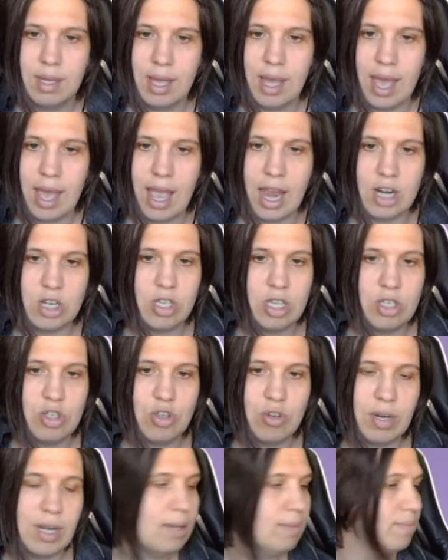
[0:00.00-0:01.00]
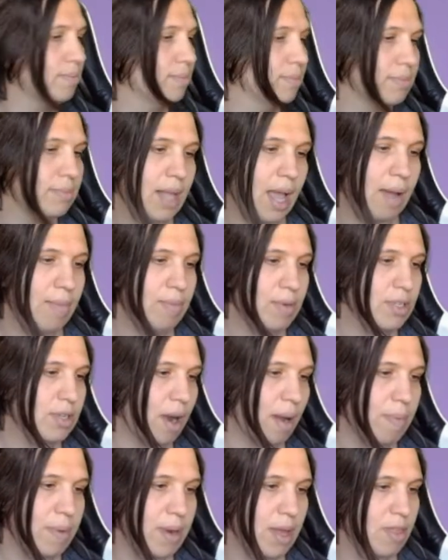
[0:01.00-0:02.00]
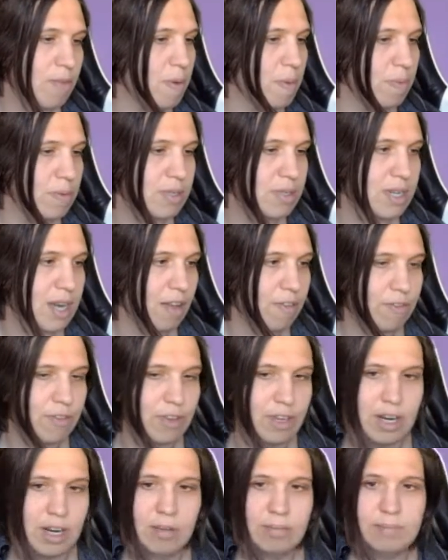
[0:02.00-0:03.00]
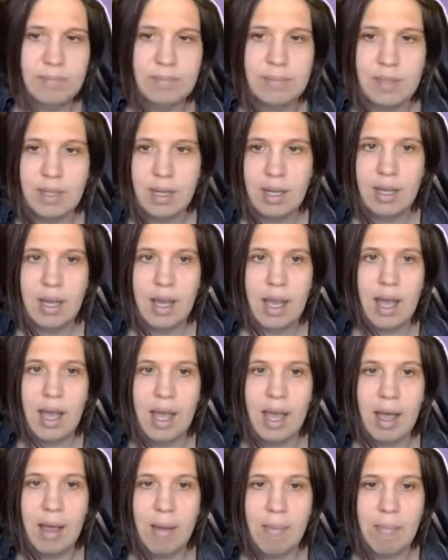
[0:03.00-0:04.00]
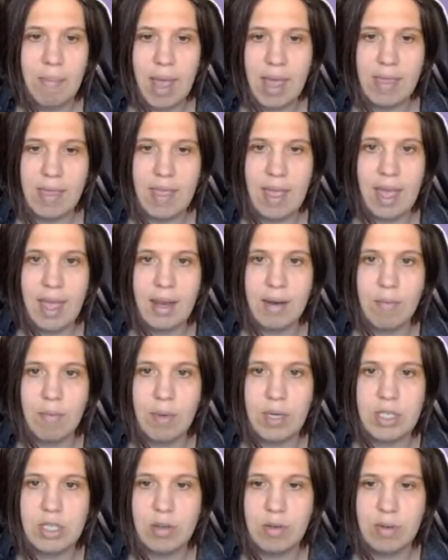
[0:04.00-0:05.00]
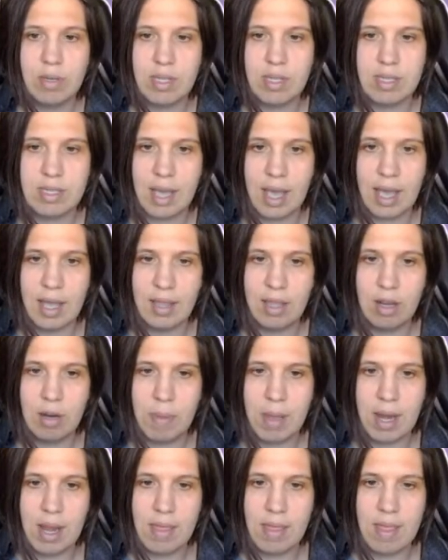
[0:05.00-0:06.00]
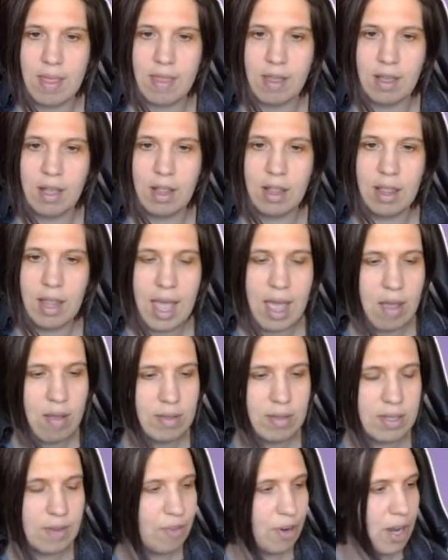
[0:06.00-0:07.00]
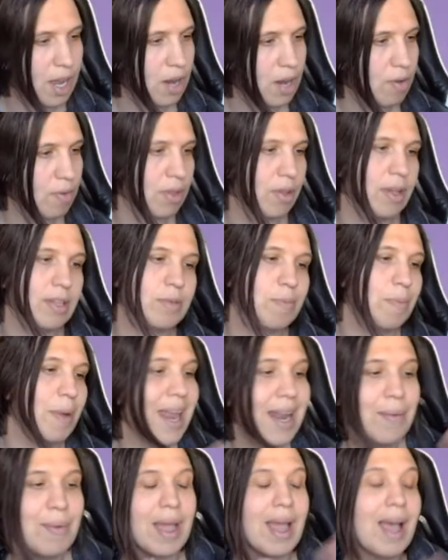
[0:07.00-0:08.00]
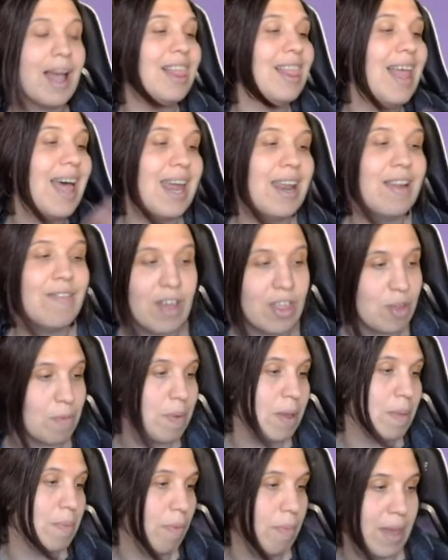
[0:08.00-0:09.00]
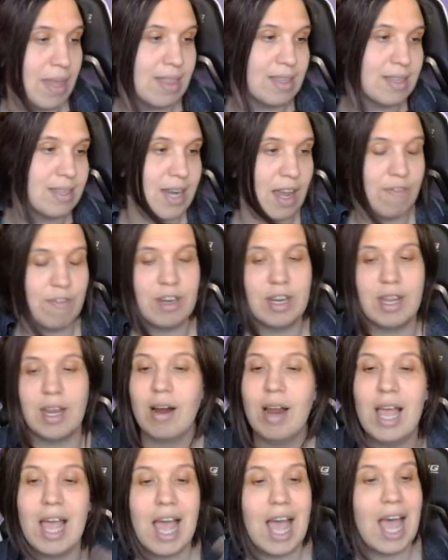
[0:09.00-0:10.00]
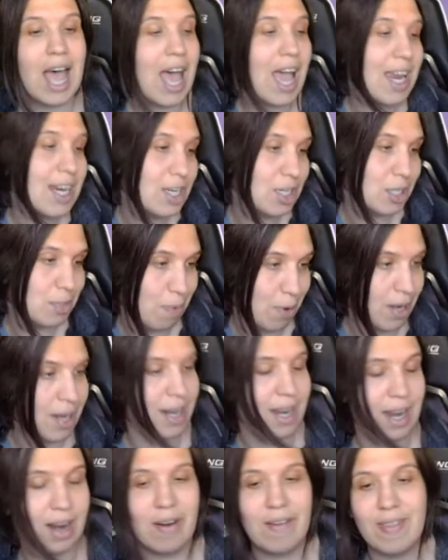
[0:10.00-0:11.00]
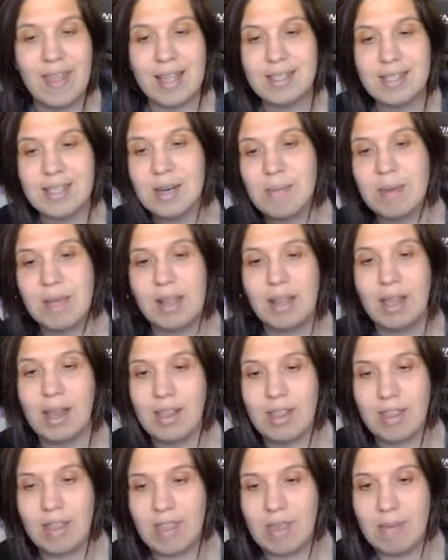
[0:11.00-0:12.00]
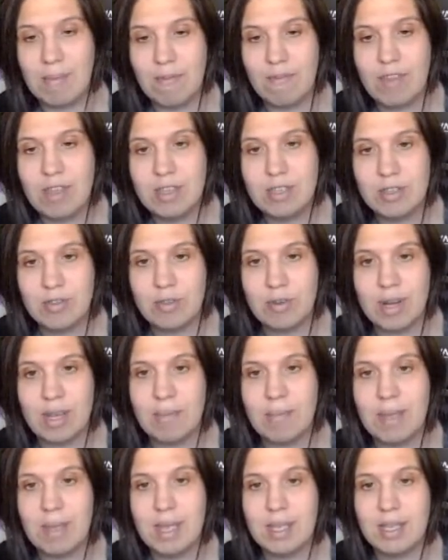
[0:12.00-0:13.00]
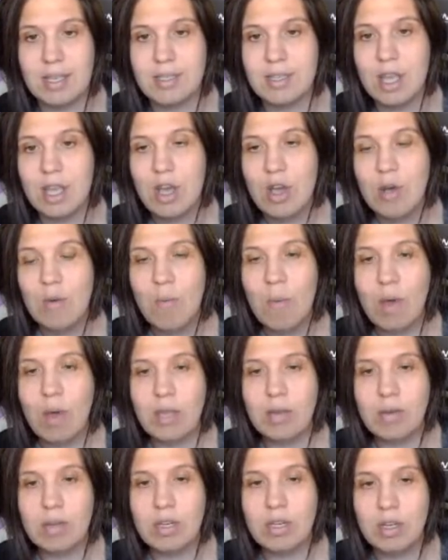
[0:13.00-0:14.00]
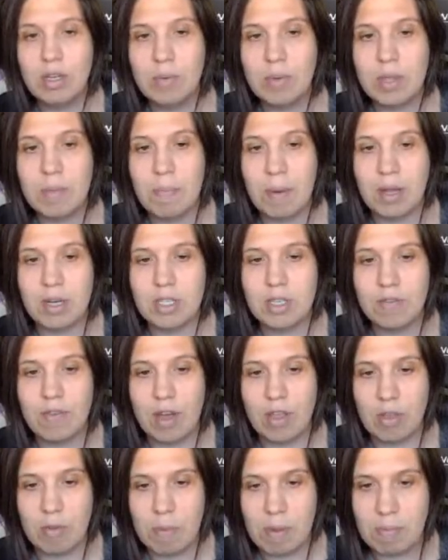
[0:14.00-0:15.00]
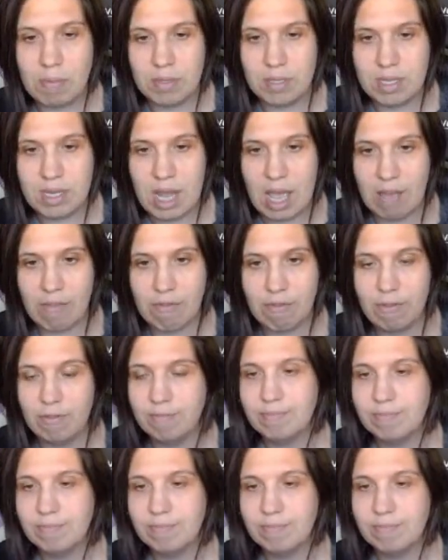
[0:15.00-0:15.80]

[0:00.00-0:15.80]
Ashley tree. I'm just grabbing other people's stuff, and then we tuned the sky a little bit, and then the clouds, I forget who the clouds are, but anyway, a lot of other people made the stuff in here. I just put it here, and that's going to be a lot of the theme of this stream is what you can do with a bunch of other people's stuff.